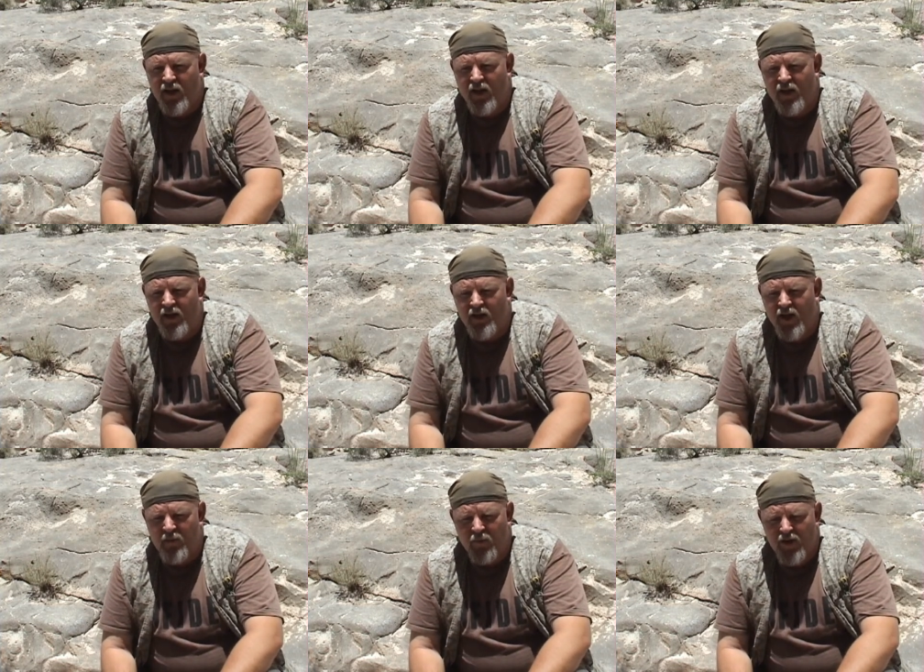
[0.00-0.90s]
Uh,
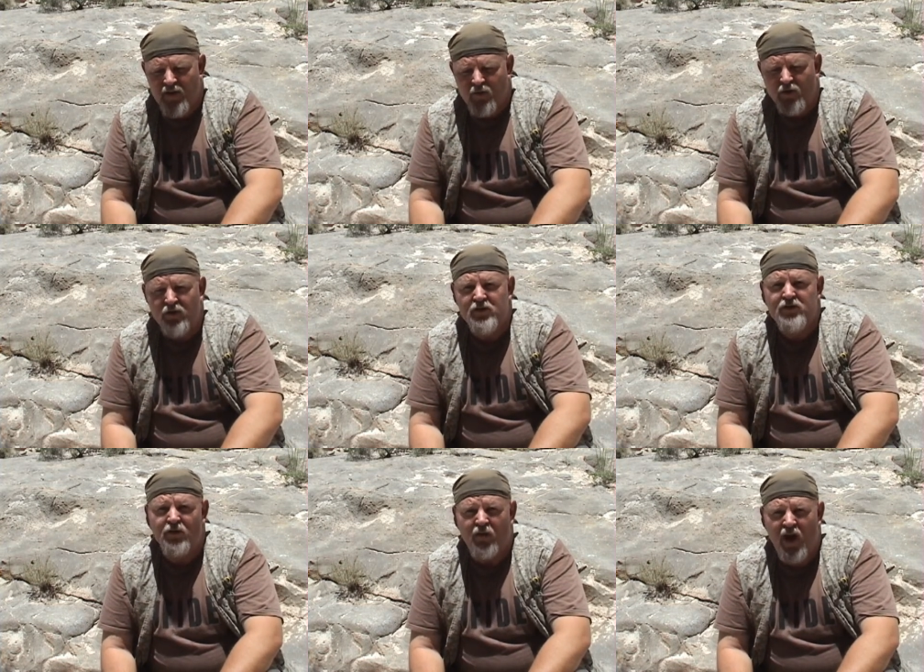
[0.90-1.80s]
I believe wilderness
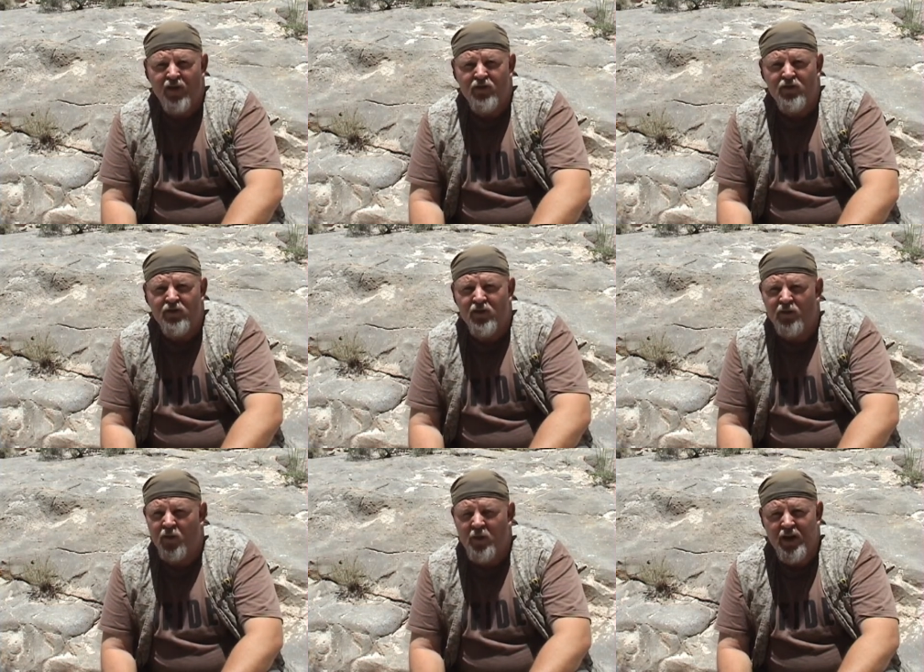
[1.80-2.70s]
survival
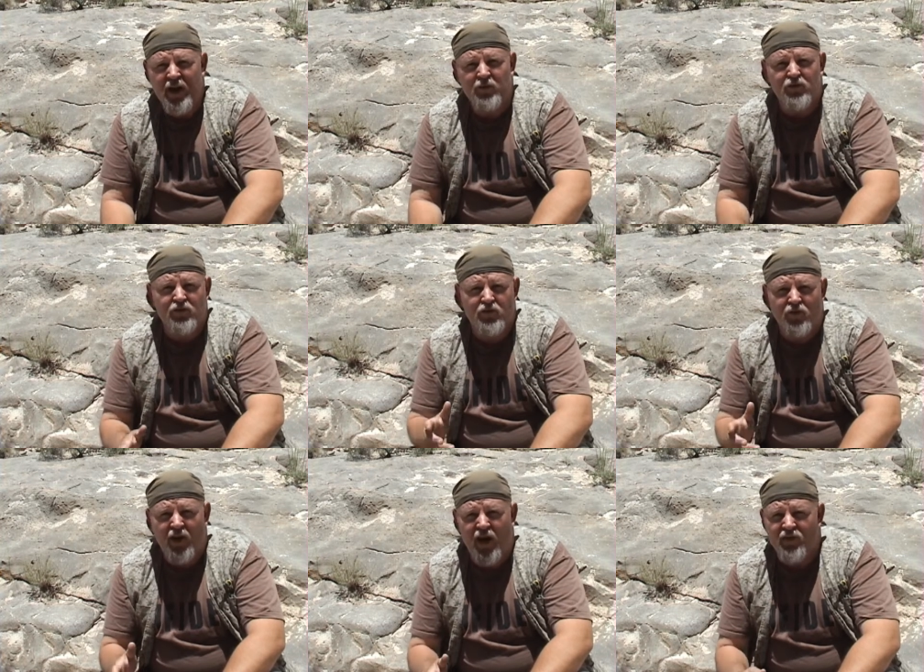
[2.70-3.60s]
or being able to
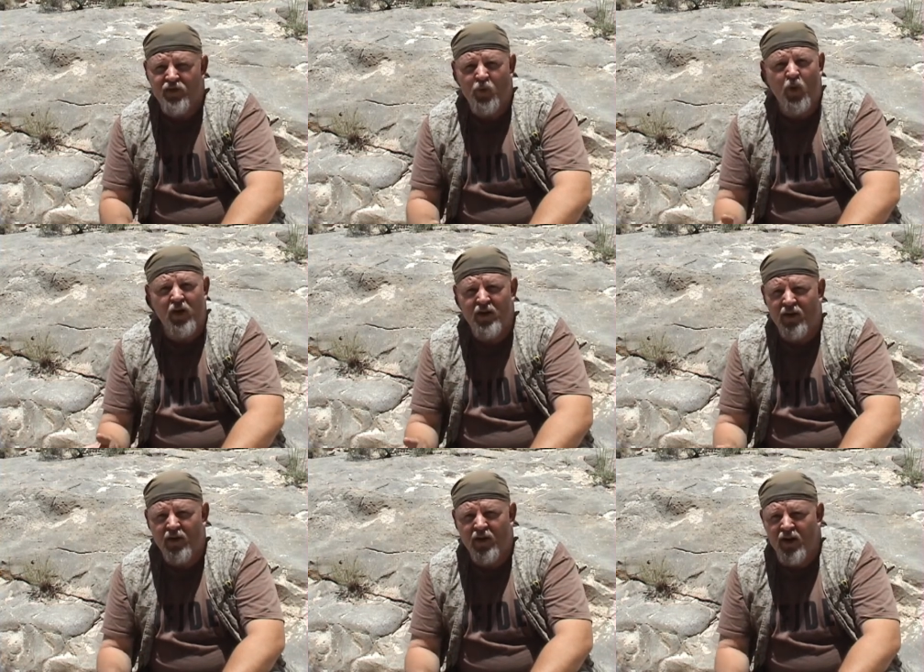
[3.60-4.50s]
survive some way or
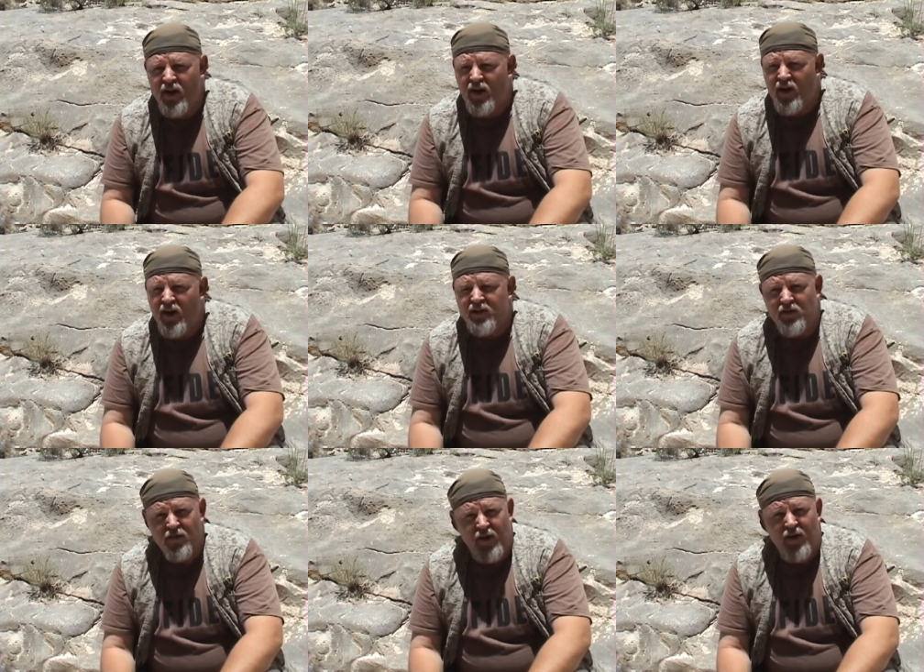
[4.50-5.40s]
another is
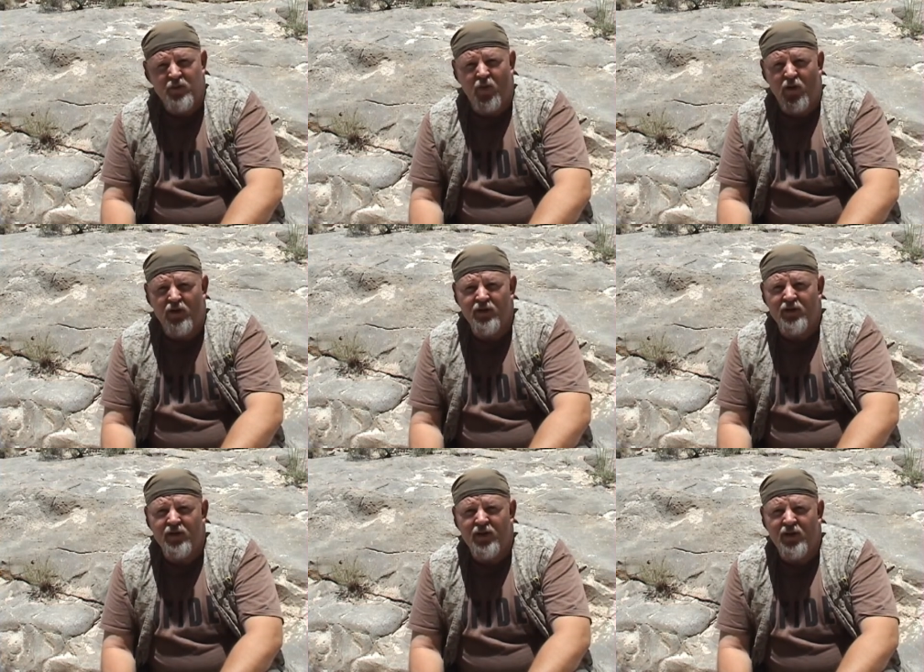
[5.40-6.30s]
a very important
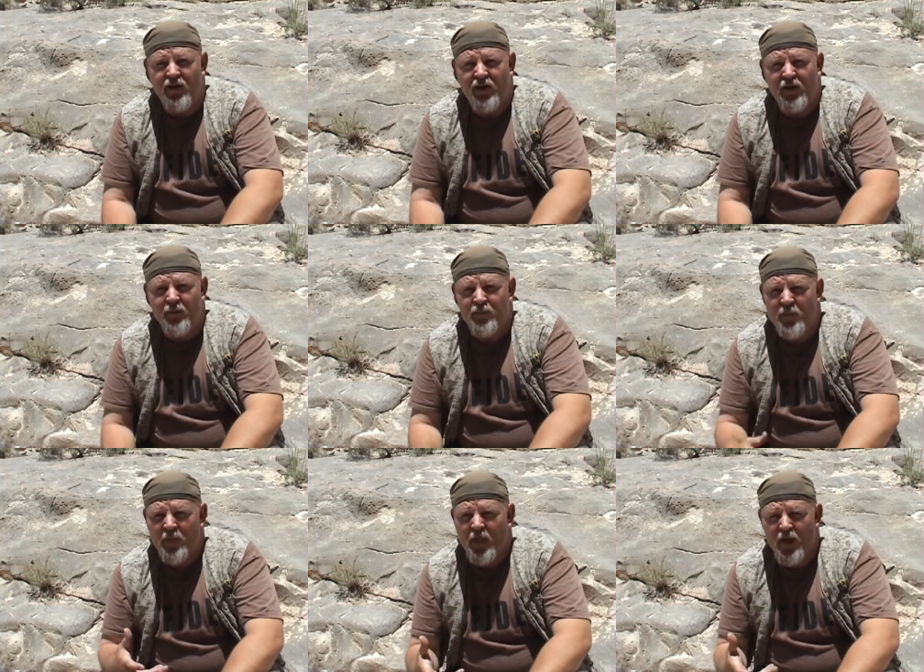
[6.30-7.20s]
uh,
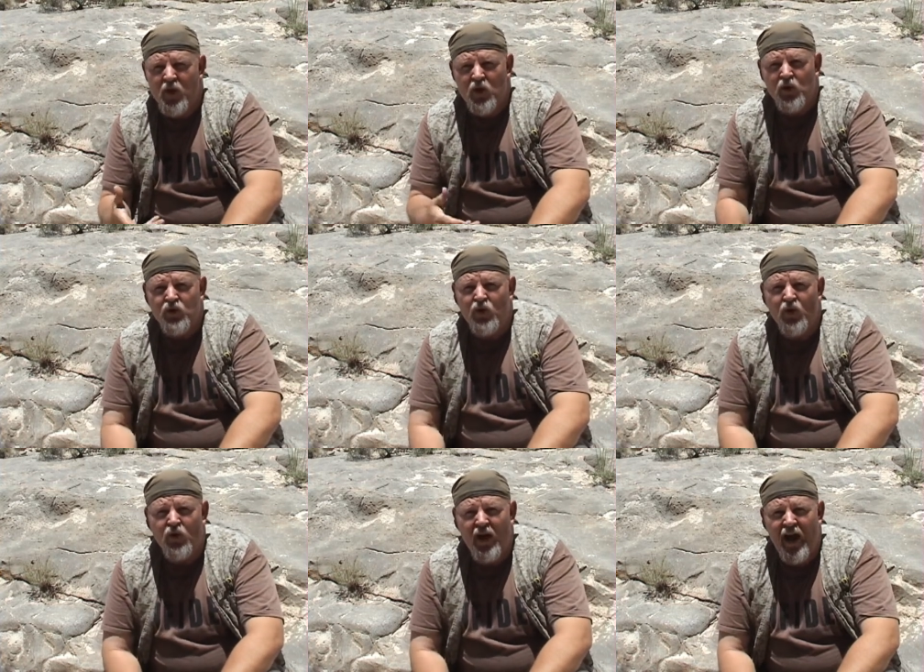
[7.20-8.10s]

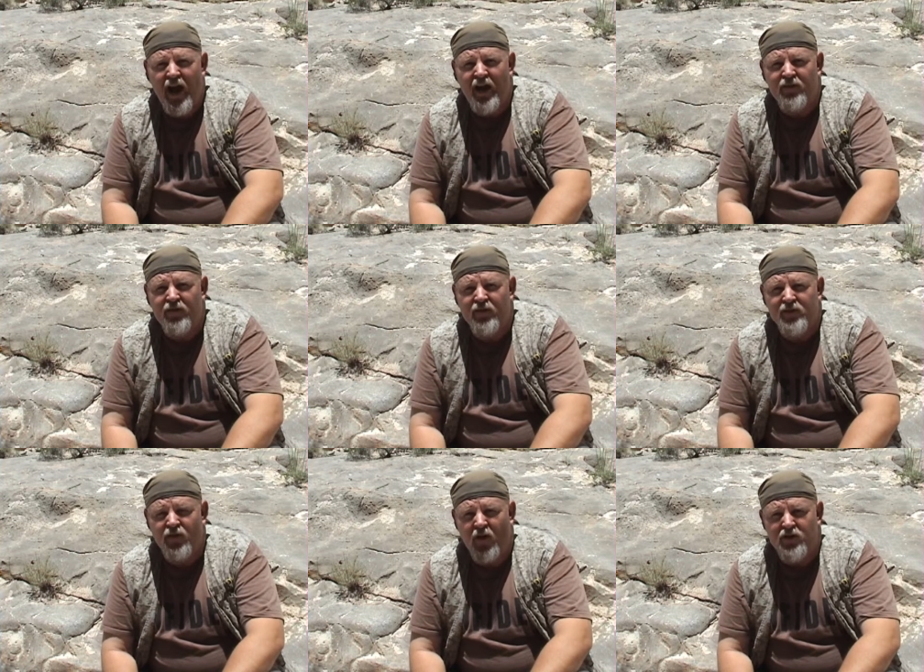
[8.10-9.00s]
tool to have
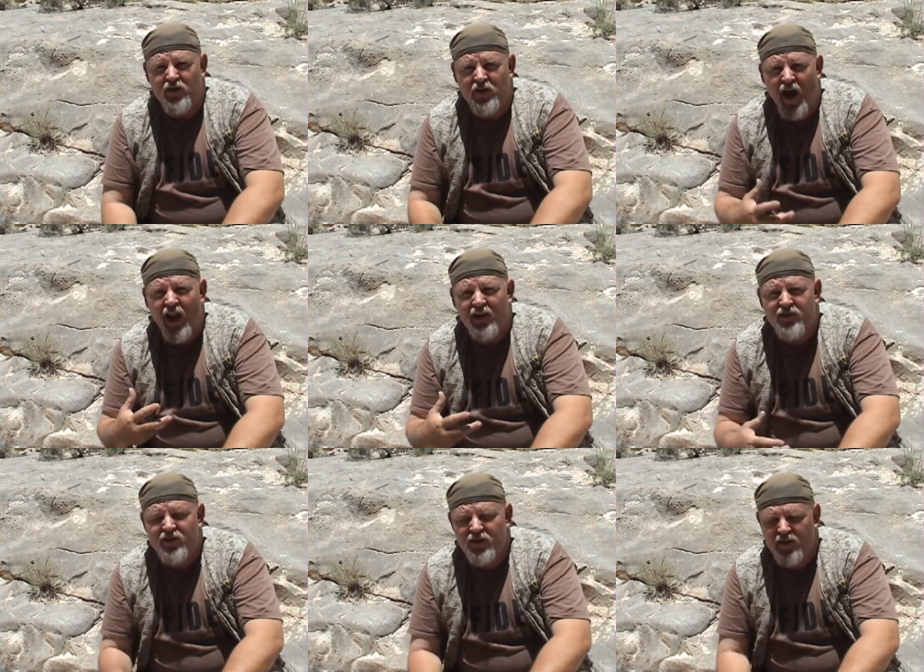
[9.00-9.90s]
as far as your
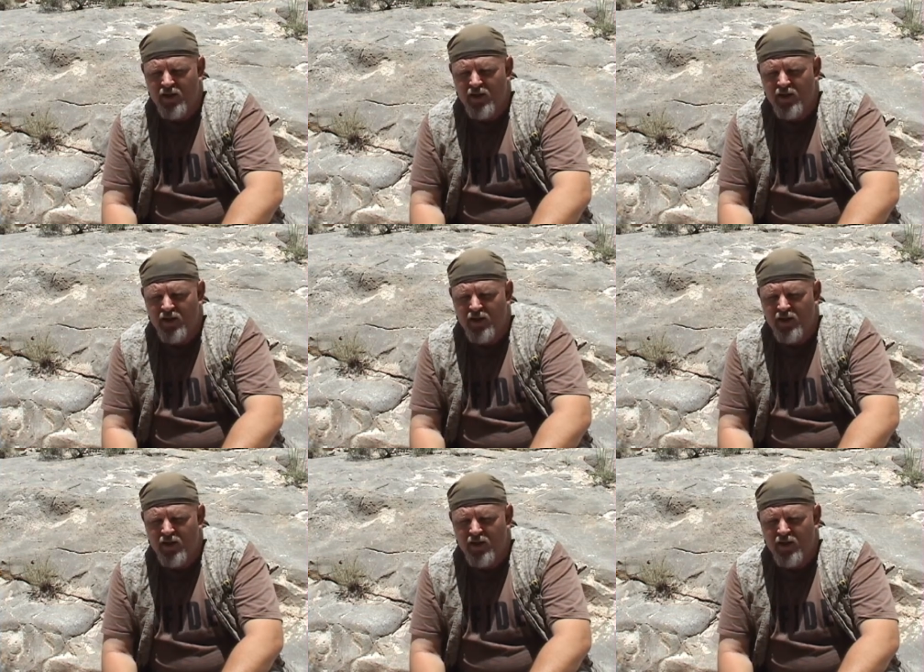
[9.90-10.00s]
knowledge